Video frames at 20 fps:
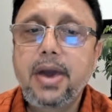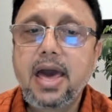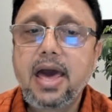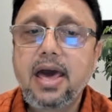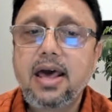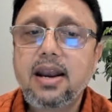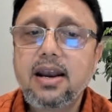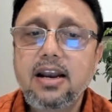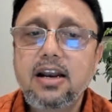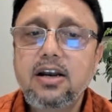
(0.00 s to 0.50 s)

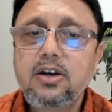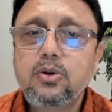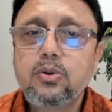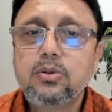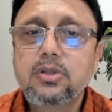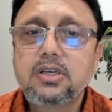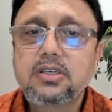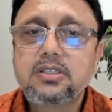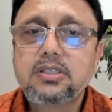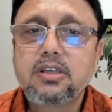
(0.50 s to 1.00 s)
parallel
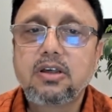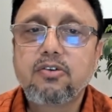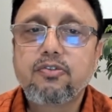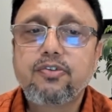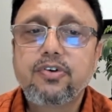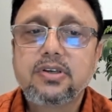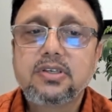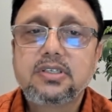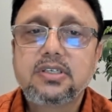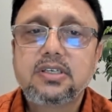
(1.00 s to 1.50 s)
to the
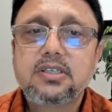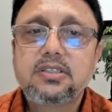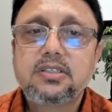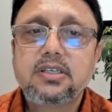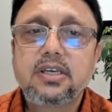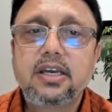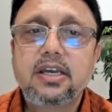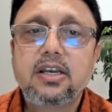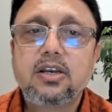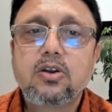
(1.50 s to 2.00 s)

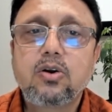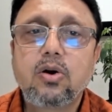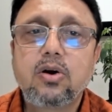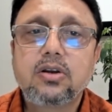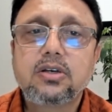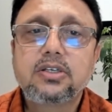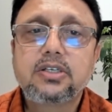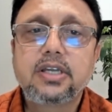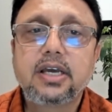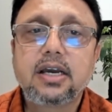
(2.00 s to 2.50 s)
surfaces in
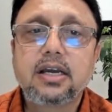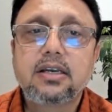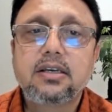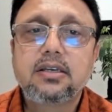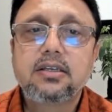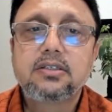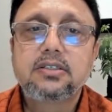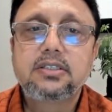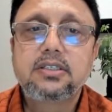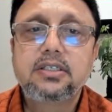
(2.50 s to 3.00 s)
contact.
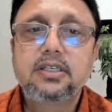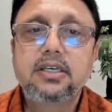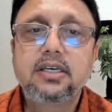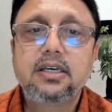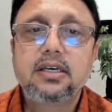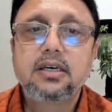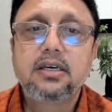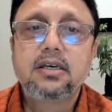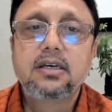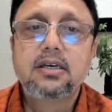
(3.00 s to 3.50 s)

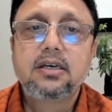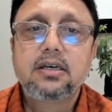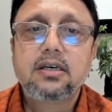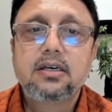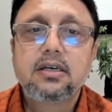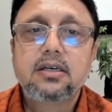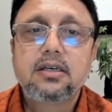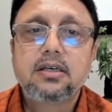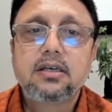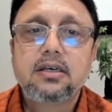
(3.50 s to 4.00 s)
See,
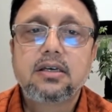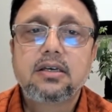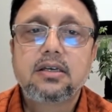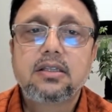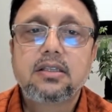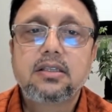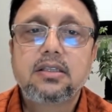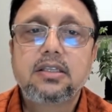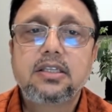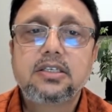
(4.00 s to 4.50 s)

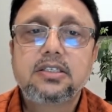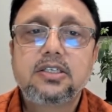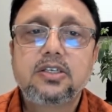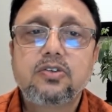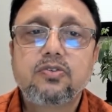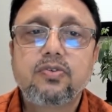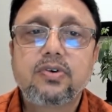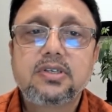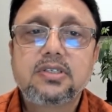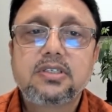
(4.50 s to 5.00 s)
this
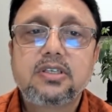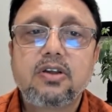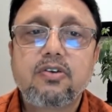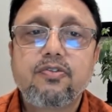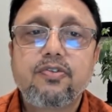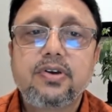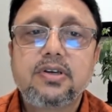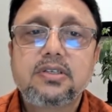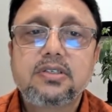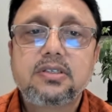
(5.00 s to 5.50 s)
is one
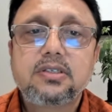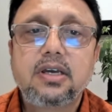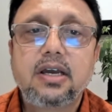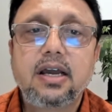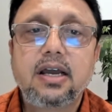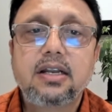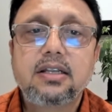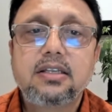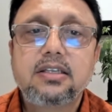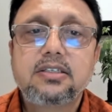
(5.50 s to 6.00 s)
surface
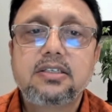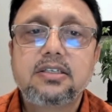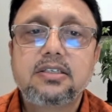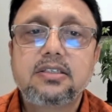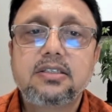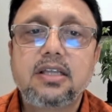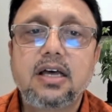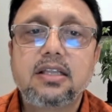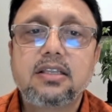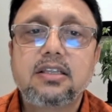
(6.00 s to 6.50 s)
and this
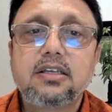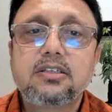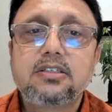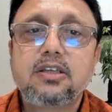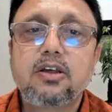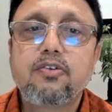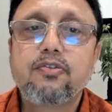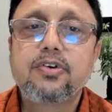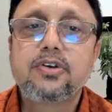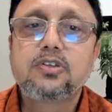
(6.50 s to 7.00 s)
is the other
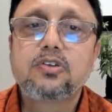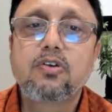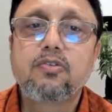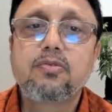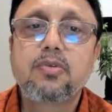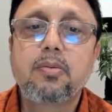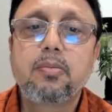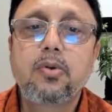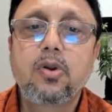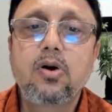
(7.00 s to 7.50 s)
surface
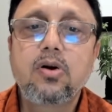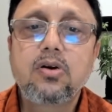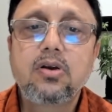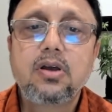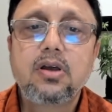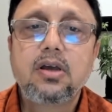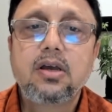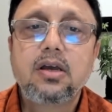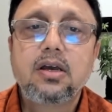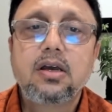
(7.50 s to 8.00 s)
of the block.
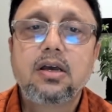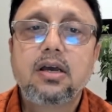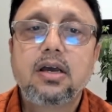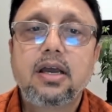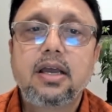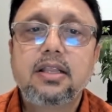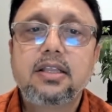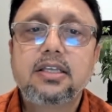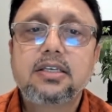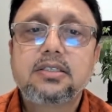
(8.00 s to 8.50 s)

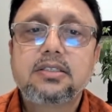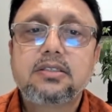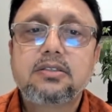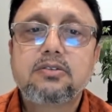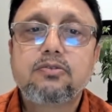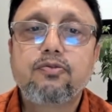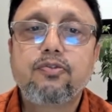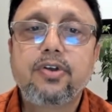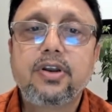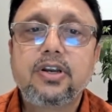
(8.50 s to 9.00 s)

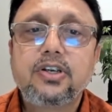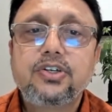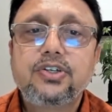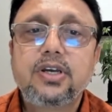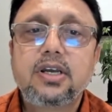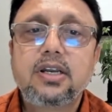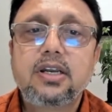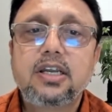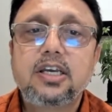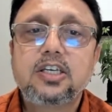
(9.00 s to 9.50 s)
This
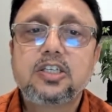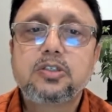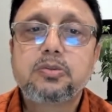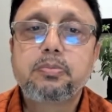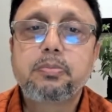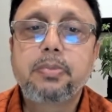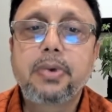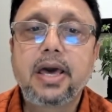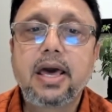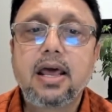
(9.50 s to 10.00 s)
friction
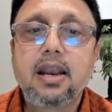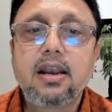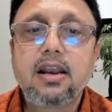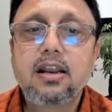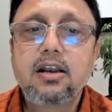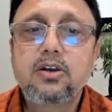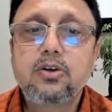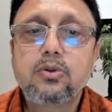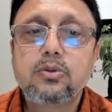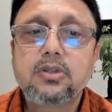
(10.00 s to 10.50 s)
is
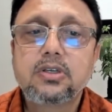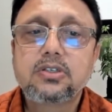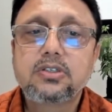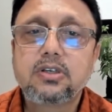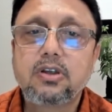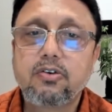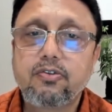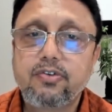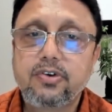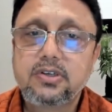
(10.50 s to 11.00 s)
parallel to the
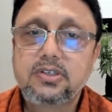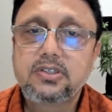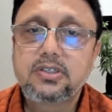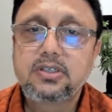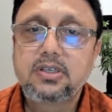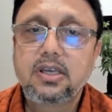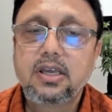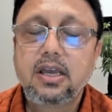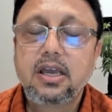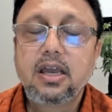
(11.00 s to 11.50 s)

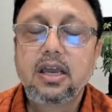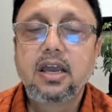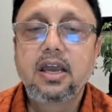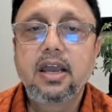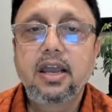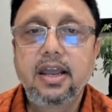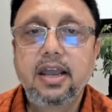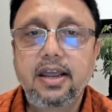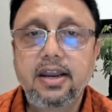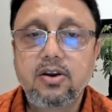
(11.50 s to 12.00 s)
surface
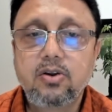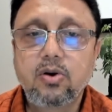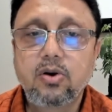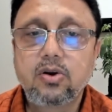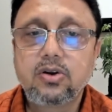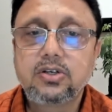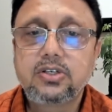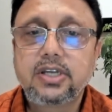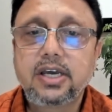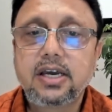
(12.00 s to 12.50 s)
in
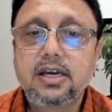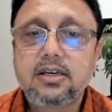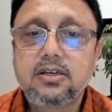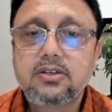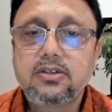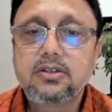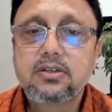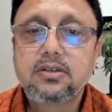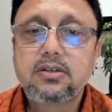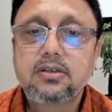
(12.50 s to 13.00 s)
contact